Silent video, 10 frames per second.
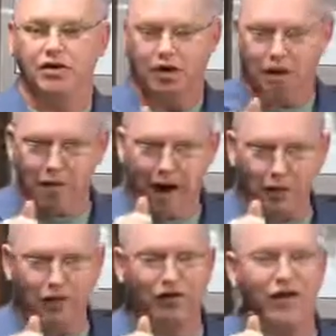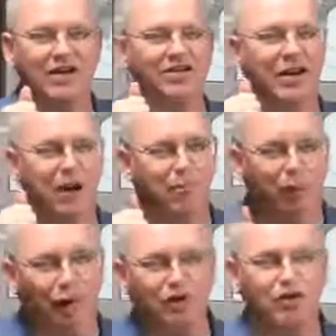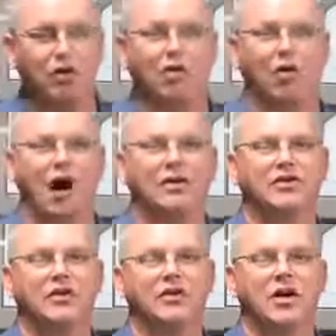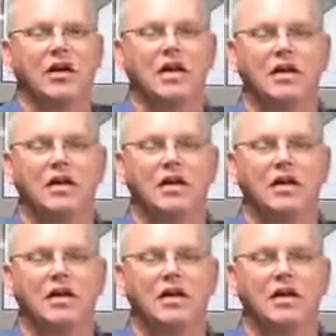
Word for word: Jeremiah was facing a personal crisis